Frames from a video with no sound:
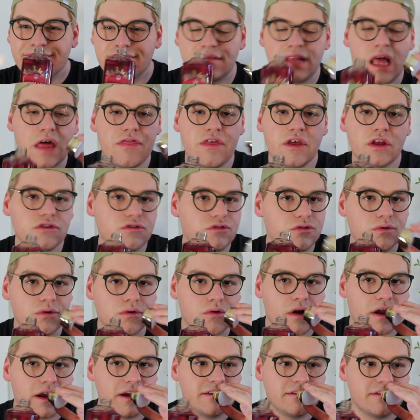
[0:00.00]
Nothing too
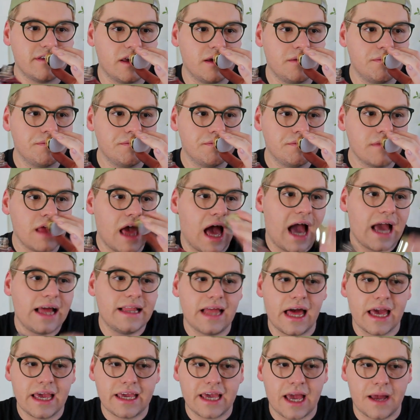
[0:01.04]
crazy. I
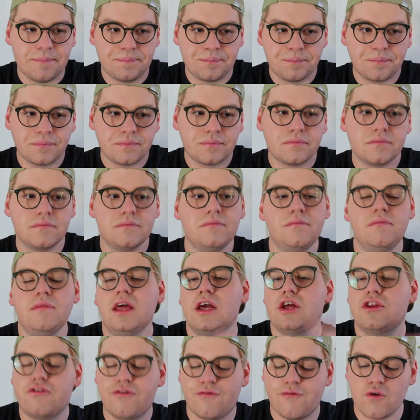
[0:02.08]
like it.
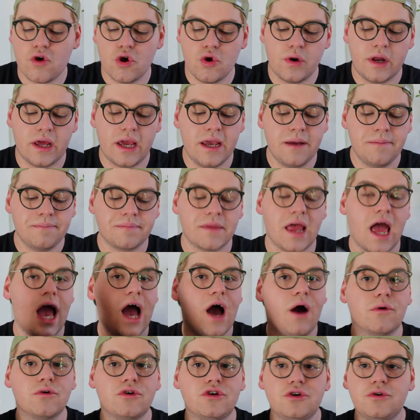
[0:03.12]
It's fruity.
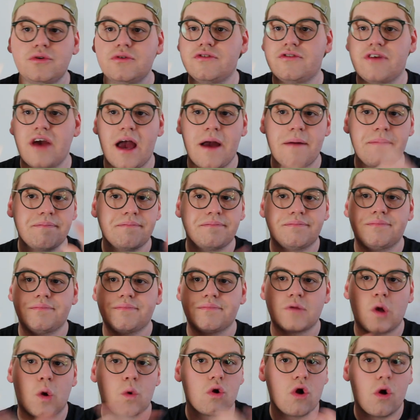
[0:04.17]
I'll use it,
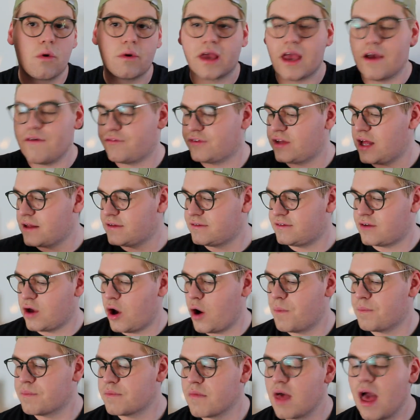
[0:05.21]
or I'll gift it,
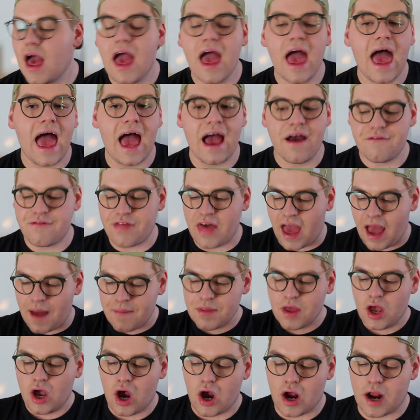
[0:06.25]
so have that.
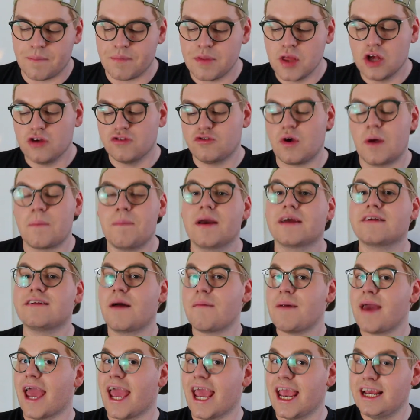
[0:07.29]
All right, so I picked
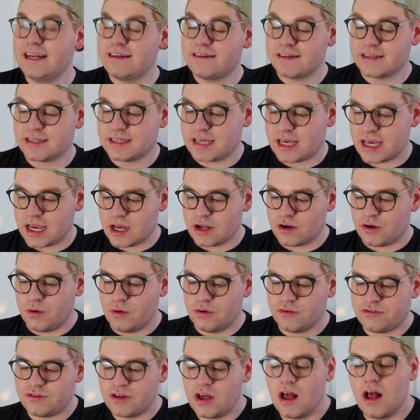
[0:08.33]
up 8
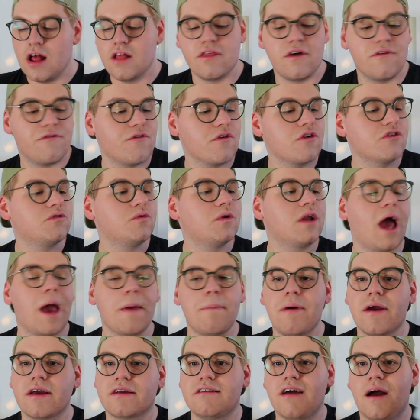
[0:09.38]
candles. The first one I
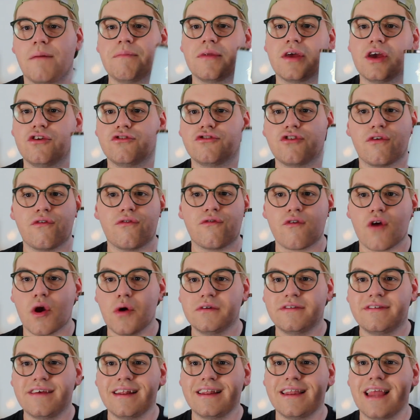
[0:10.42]
picked up is
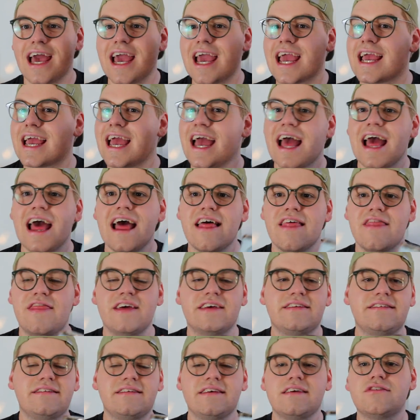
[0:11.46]
Frozen Lake.
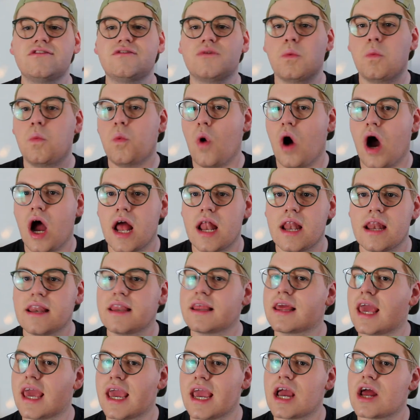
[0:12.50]
This is
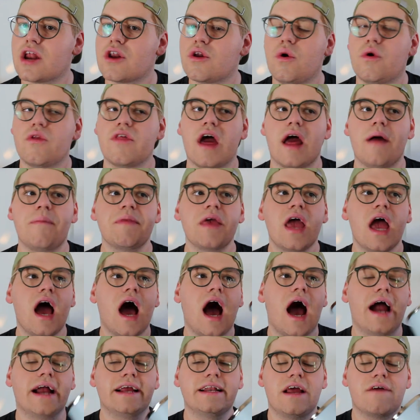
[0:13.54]
one candle that
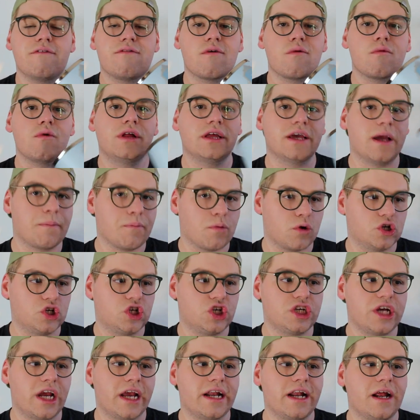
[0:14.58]
I never really
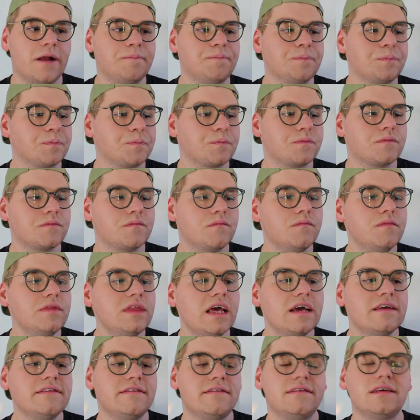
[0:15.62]
appreciated
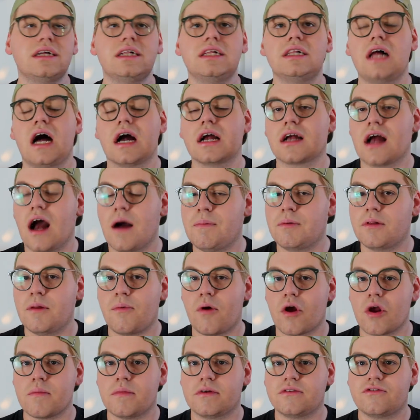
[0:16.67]
until a couple
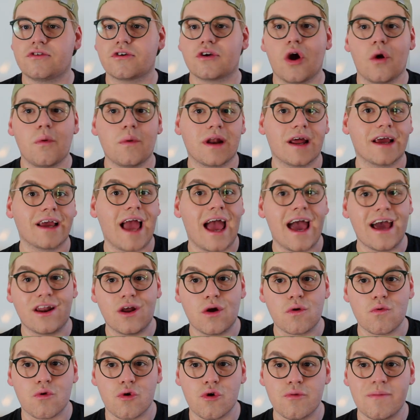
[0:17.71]
apartments ago when I had
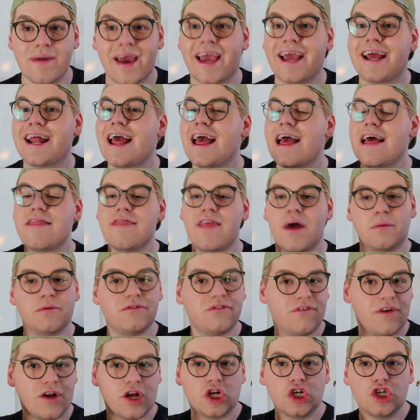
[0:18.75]
a roommate. That was
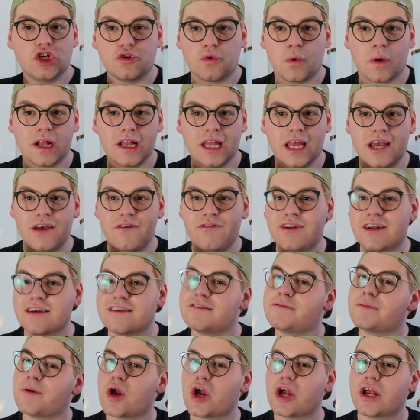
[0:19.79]
a very short-lived
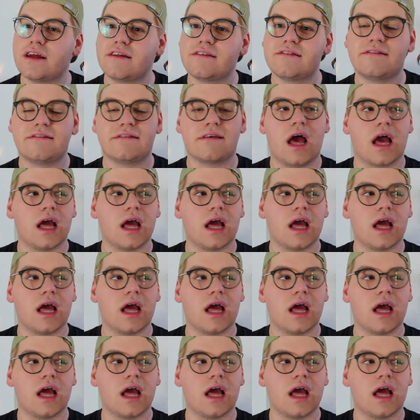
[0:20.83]
experience.